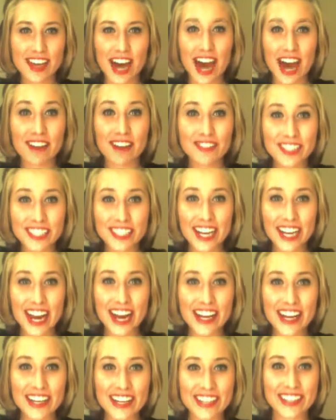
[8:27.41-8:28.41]
Have a good
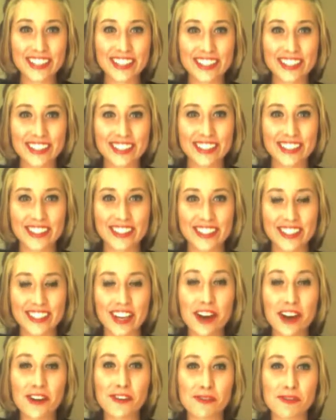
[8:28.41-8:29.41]
day.
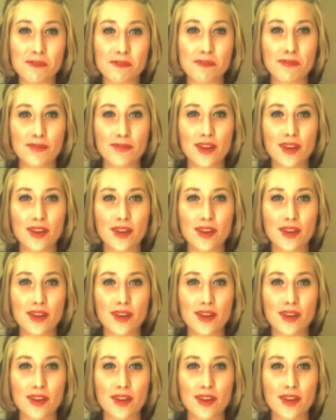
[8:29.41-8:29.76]
Oh,